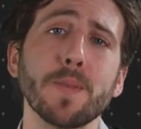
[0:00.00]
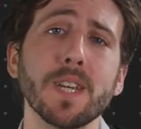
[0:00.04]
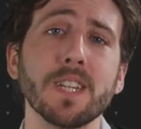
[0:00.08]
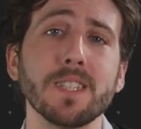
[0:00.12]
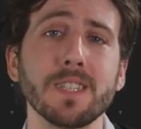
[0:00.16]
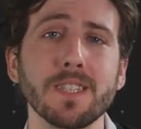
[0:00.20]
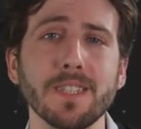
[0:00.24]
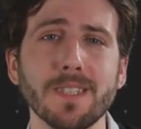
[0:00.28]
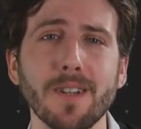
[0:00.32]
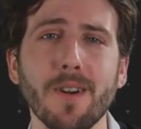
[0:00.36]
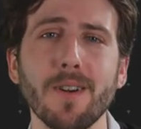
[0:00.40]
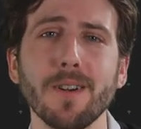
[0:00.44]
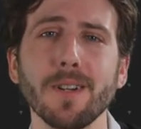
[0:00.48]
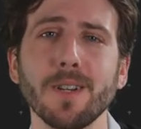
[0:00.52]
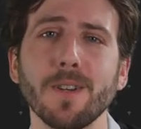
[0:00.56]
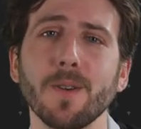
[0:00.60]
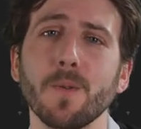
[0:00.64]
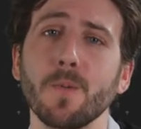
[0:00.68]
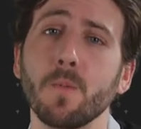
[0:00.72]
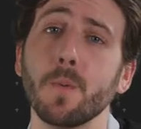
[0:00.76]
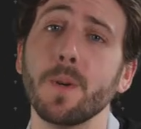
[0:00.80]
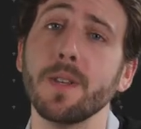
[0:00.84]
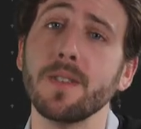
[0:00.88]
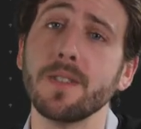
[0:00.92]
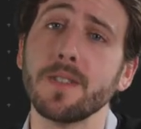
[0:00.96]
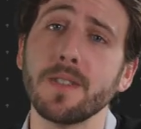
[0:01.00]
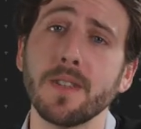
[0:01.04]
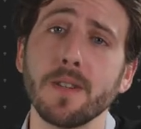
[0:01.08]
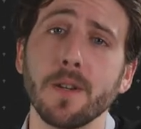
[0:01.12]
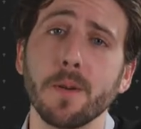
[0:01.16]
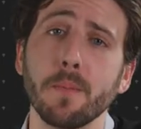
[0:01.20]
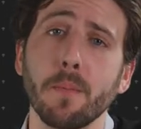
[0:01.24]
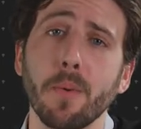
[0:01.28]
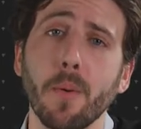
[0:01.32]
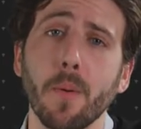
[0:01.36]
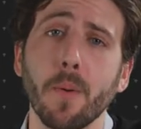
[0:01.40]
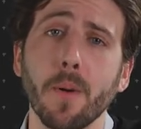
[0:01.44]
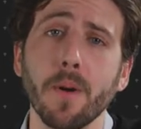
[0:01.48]
Starting with
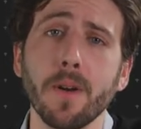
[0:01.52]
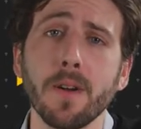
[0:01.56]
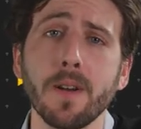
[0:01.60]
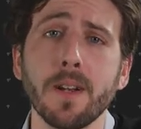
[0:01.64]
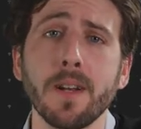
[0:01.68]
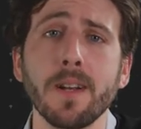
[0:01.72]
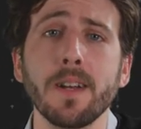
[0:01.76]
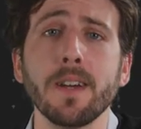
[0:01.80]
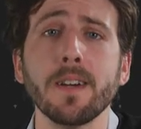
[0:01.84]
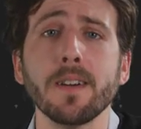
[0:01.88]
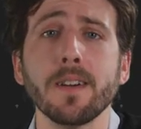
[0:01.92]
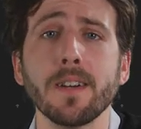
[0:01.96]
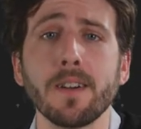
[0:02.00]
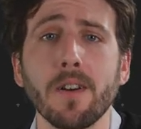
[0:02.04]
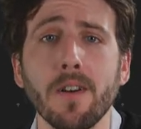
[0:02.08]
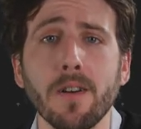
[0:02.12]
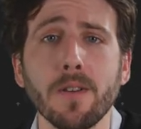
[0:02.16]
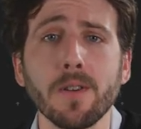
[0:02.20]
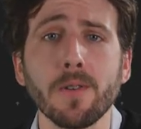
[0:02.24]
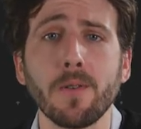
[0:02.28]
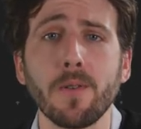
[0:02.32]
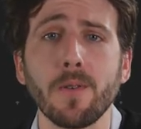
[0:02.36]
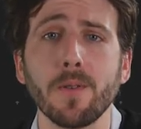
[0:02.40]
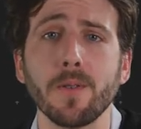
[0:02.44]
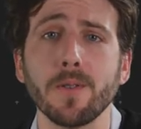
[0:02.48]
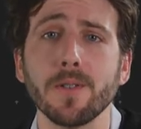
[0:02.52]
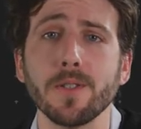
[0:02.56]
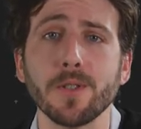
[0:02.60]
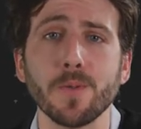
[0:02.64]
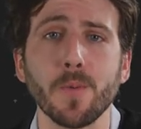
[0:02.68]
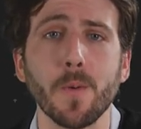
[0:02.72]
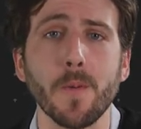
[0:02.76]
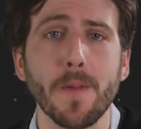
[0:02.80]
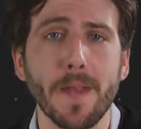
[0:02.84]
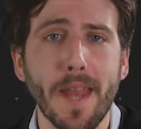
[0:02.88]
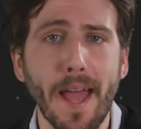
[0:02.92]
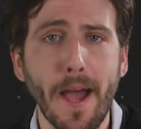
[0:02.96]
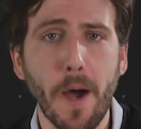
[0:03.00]
Singapore, cardholders
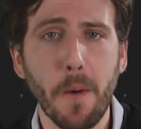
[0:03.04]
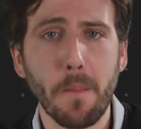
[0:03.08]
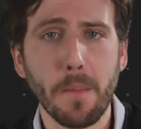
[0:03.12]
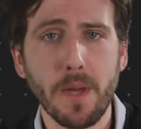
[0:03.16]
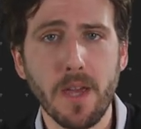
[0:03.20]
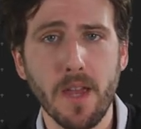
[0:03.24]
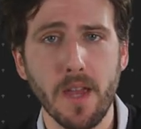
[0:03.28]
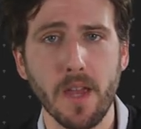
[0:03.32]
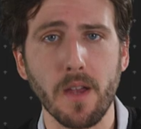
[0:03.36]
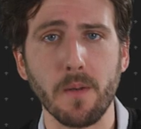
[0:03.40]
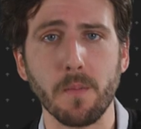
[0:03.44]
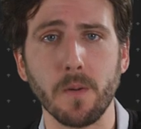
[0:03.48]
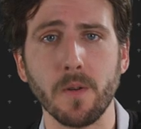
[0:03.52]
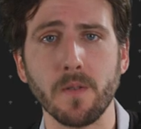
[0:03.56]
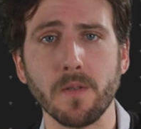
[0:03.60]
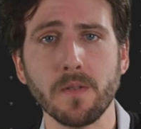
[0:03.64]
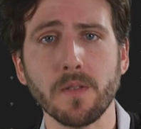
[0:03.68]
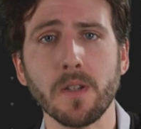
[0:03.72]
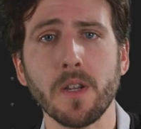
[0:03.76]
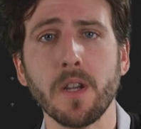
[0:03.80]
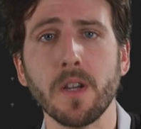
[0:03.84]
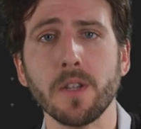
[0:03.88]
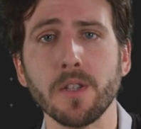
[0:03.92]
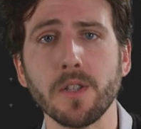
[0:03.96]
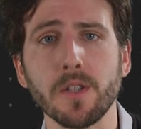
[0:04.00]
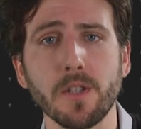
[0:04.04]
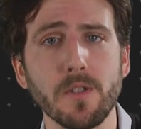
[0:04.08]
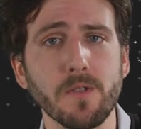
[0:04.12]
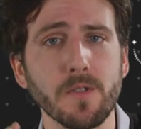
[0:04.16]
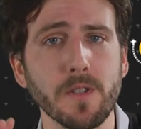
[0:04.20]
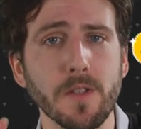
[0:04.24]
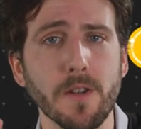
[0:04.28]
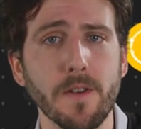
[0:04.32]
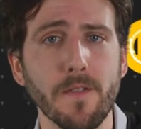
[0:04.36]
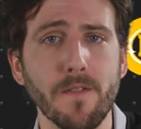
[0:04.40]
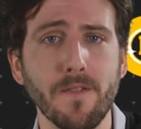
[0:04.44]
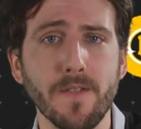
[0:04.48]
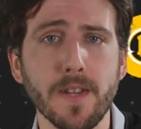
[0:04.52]
will now be able to use
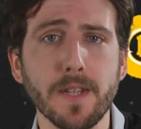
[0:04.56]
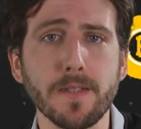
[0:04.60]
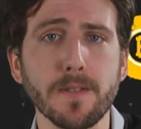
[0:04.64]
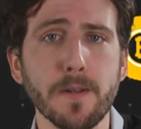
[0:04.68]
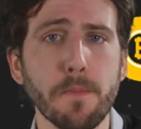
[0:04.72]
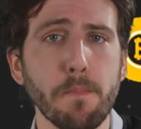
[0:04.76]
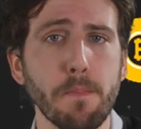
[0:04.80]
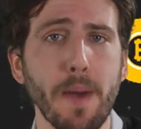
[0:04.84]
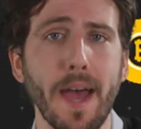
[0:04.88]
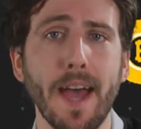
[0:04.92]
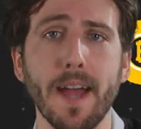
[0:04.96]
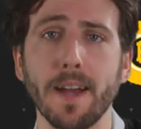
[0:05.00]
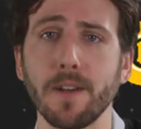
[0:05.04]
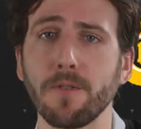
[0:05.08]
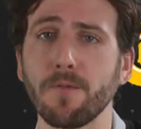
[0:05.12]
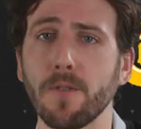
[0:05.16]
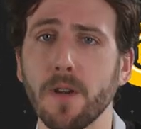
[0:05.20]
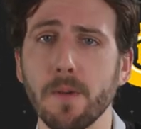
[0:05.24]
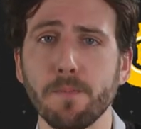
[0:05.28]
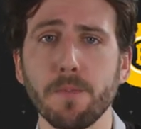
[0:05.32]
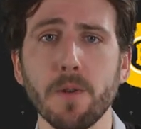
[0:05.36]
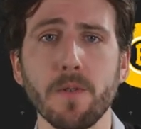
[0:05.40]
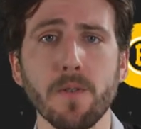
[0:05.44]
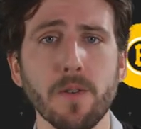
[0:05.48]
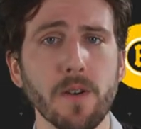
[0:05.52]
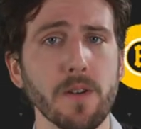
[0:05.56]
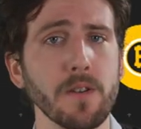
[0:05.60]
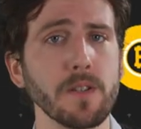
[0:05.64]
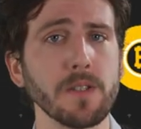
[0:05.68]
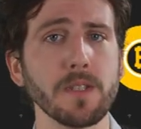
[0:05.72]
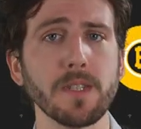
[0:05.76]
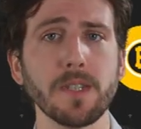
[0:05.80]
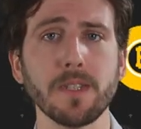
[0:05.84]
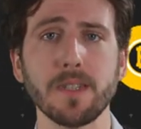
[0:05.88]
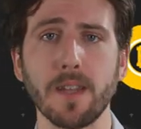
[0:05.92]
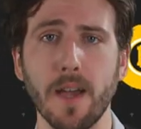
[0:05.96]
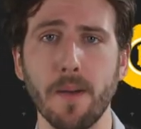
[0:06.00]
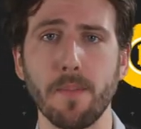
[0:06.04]
their Visa-backed
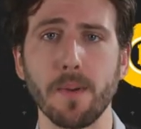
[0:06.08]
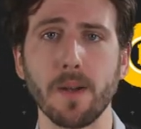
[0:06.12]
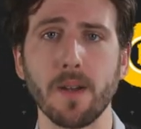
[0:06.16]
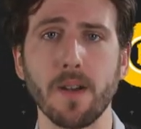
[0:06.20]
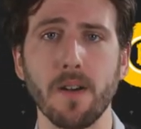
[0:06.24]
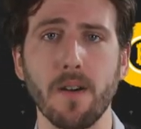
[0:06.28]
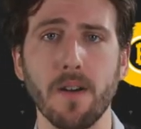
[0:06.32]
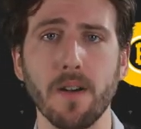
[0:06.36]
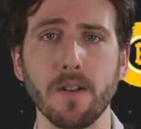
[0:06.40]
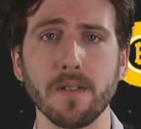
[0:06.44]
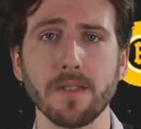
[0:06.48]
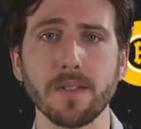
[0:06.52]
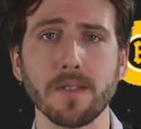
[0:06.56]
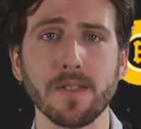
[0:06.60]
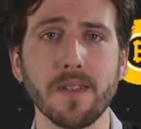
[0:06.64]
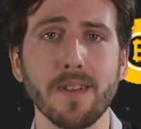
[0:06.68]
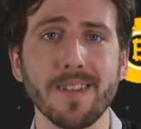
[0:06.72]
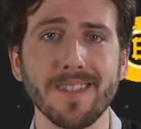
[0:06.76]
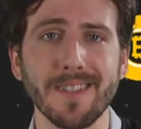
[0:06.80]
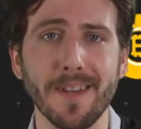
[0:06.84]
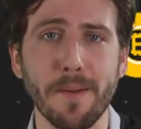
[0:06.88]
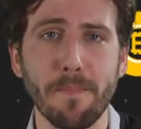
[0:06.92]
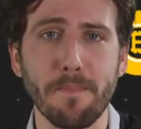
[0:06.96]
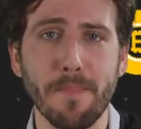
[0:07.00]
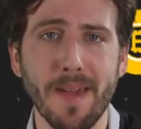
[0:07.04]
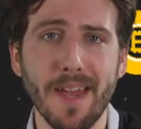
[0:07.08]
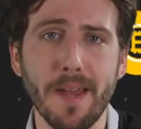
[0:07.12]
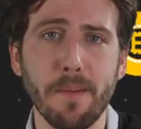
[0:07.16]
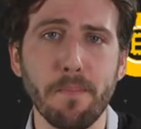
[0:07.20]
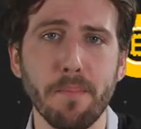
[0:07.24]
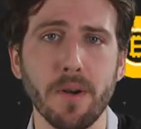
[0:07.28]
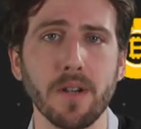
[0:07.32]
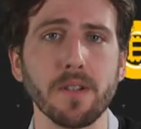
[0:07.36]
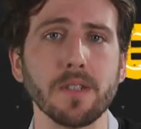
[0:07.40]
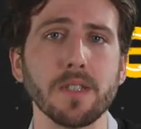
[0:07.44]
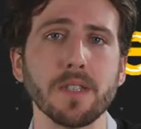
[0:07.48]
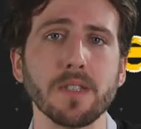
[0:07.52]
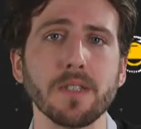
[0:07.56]
cryptocurrency debit cards to make
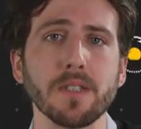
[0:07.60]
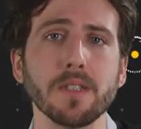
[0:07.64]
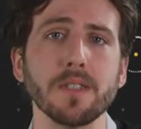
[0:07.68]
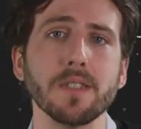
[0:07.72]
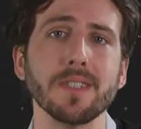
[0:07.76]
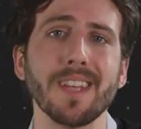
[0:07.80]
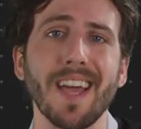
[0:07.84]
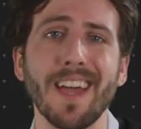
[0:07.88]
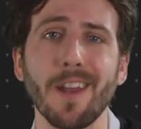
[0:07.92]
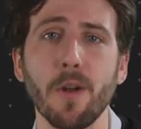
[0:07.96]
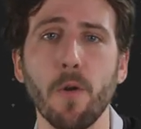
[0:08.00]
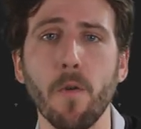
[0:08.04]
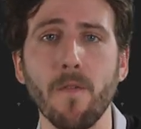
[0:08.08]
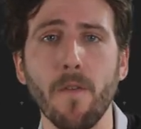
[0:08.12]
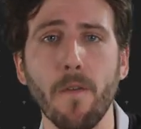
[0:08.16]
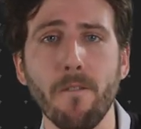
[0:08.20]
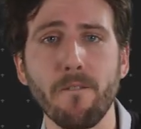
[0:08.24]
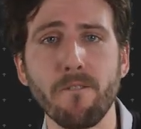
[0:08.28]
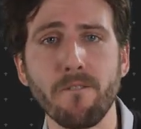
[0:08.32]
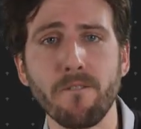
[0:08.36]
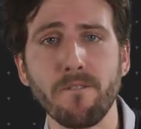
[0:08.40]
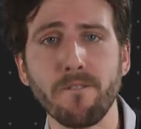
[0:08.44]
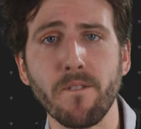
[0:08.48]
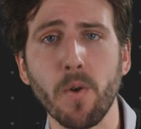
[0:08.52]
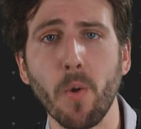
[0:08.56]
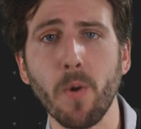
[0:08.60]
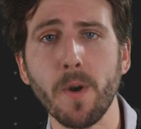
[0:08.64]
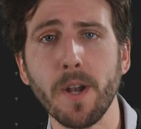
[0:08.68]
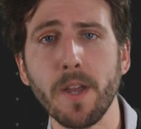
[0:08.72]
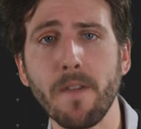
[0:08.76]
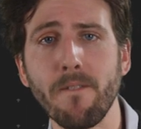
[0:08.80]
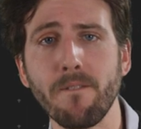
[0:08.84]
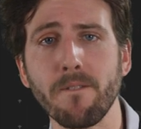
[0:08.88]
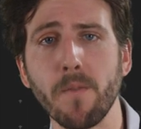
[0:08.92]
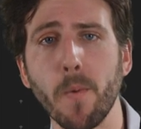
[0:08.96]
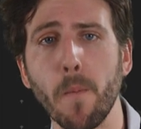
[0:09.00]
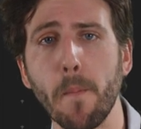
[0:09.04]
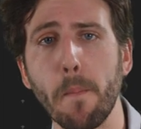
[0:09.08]
purchases at over
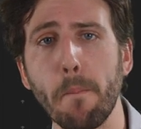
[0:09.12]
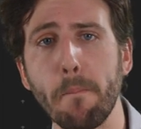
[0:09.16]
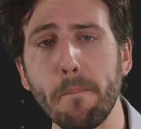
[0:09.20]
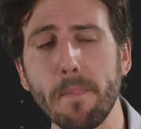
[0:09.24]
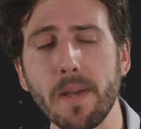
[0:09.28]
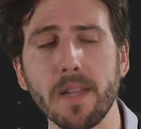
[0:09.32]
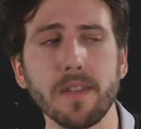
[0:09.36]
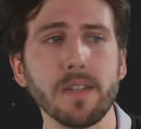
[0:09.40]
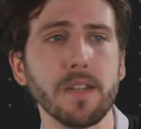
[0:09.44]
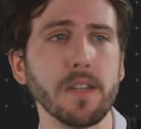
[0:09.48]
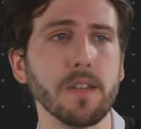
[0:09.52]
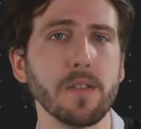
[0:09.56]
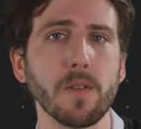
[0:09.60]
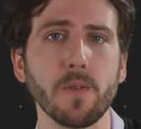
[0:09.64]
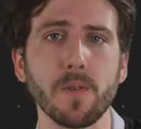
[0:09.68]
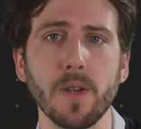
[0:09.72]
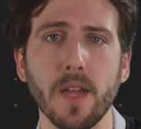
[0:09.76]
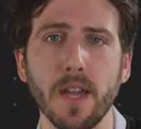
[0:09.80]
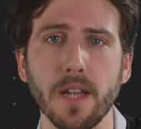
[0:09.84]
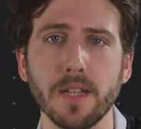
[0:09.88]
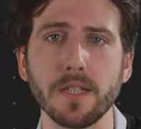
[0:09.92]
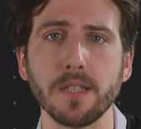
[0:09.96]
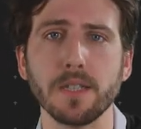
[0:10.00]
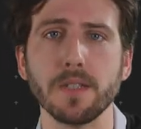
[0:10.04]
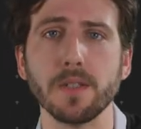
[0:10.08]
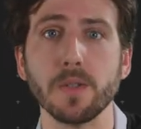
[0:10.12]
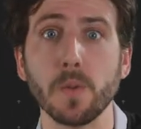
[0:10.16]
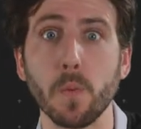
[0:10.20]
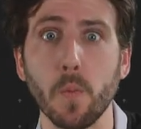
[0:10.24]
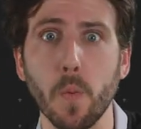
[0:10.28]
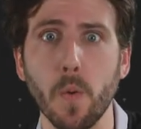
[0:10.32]
44 million locations